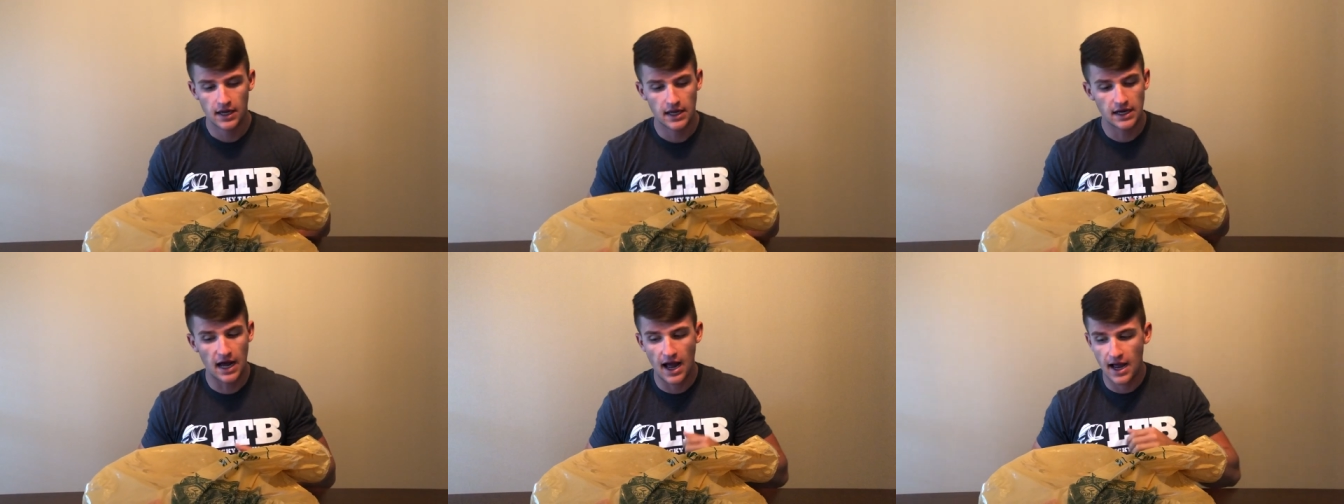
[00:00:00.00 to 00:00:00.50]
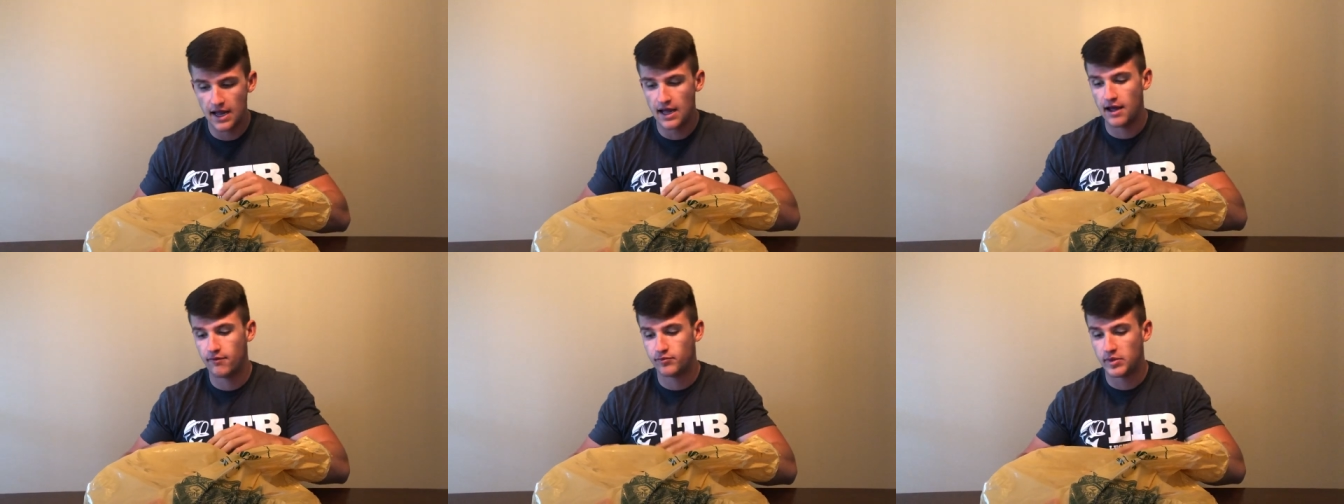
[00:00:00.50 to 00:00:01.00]
and I
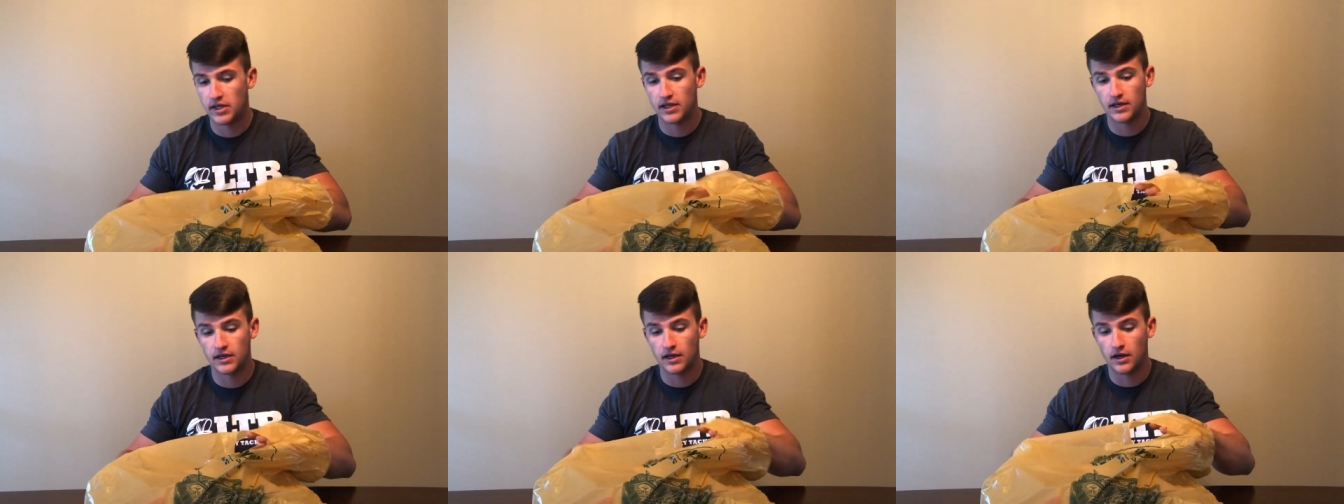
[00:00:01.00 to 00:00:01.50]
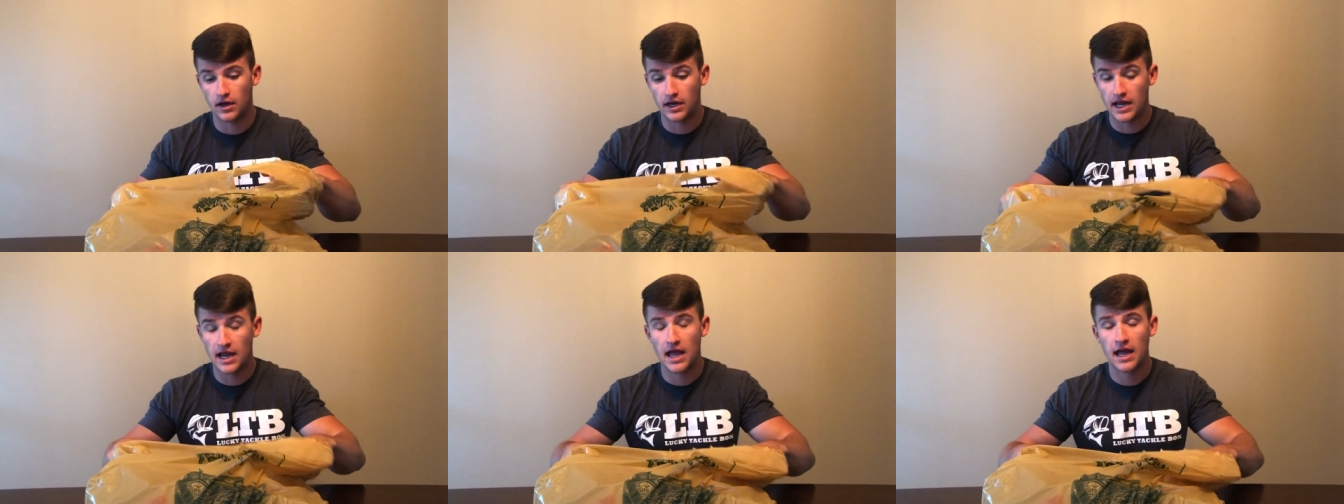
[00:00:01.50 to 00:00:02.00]
have been
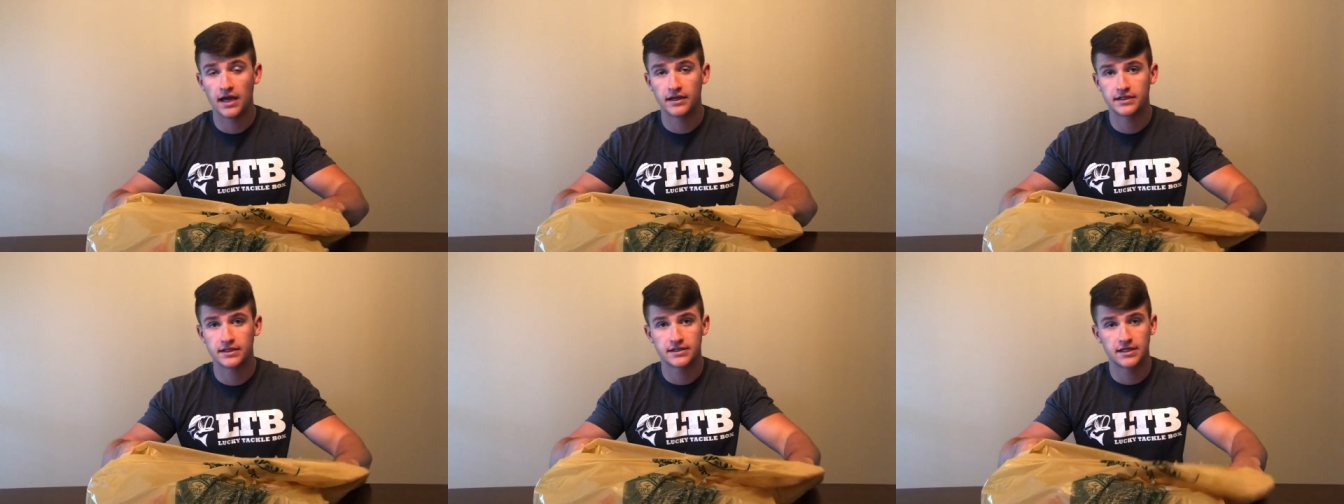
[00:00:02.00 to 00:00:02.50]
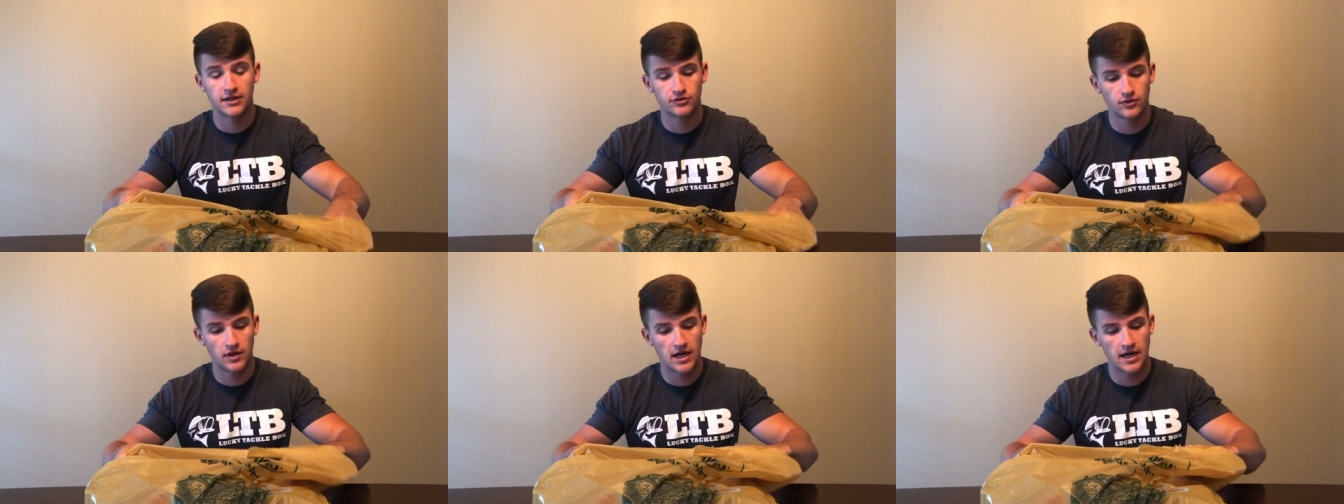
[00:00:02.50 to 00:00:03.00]
on a hectic
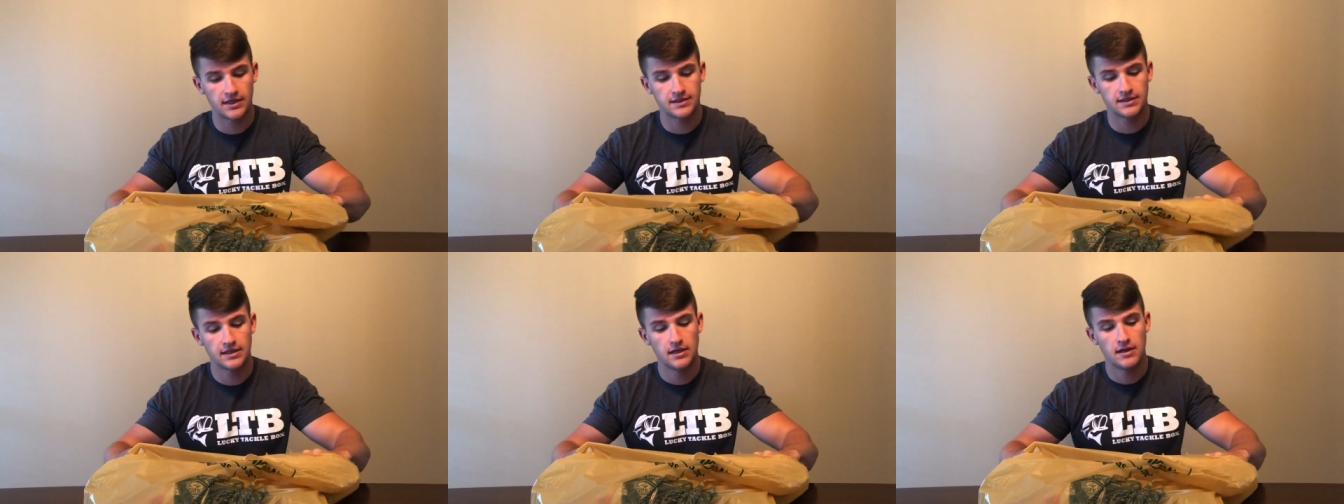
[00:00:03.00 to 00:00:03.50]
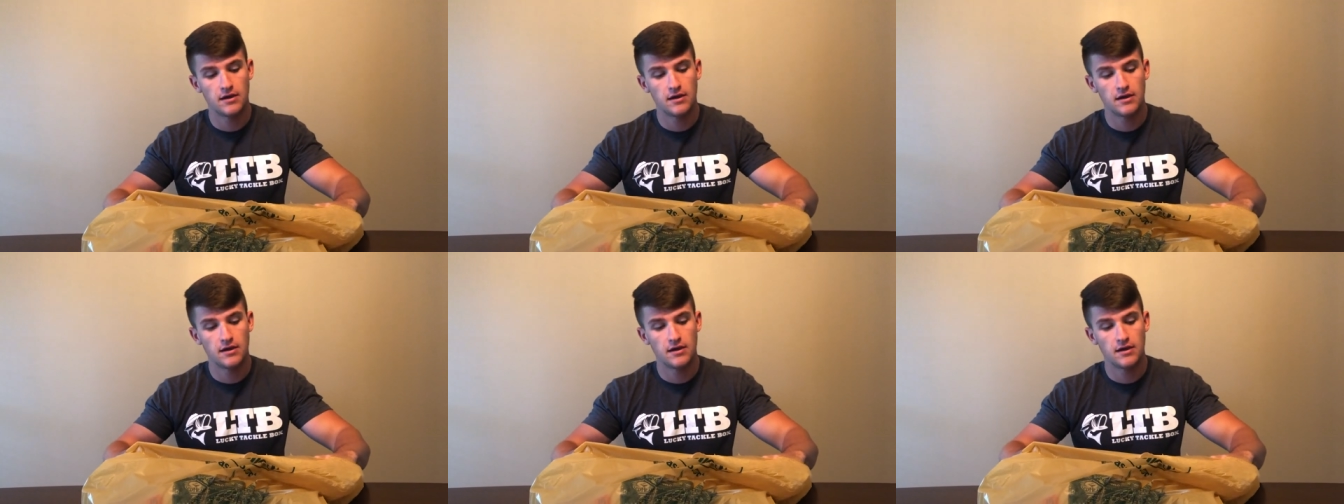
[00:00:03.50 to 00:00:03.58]
schedule, guys